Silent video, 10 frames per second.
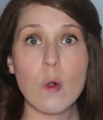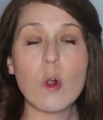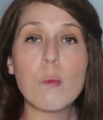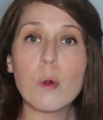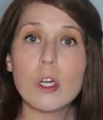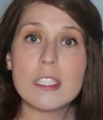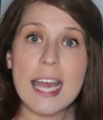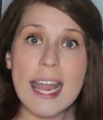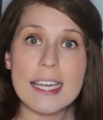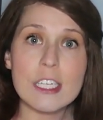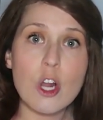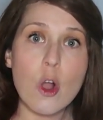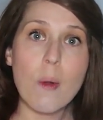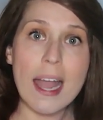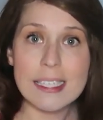or words that end in
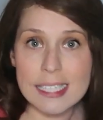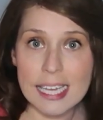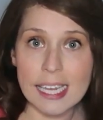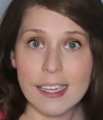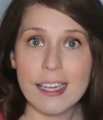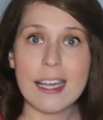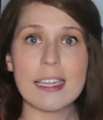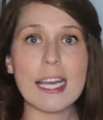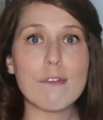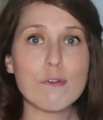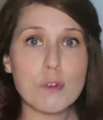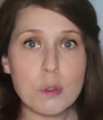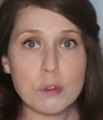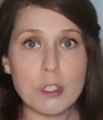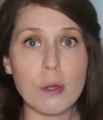OSE, like
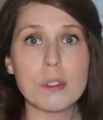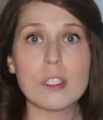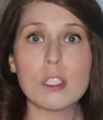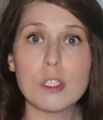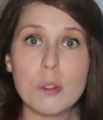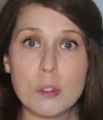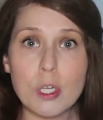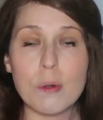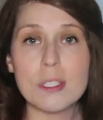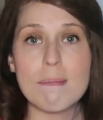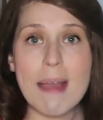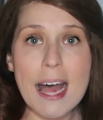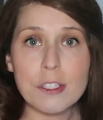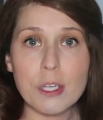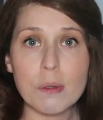fructose, glucose,
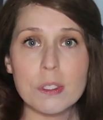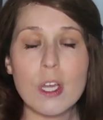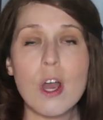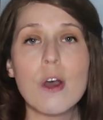maltose.